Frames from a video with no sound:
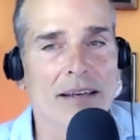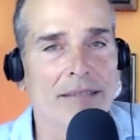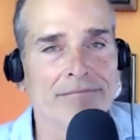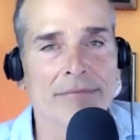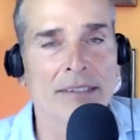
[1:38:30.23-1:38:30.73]

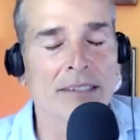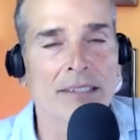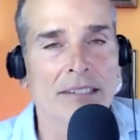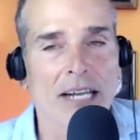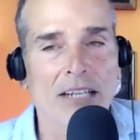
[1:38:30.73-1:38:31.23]
And
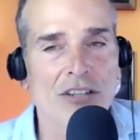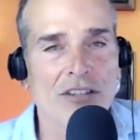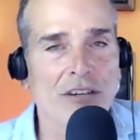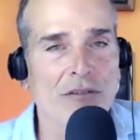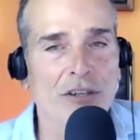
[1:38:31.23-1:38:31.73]
I
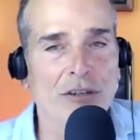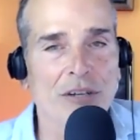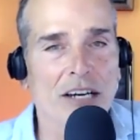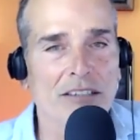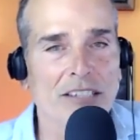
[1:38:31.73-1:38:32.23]
just
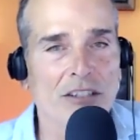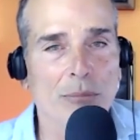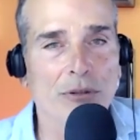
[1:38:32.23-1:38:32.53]
interviewed uh, Dr.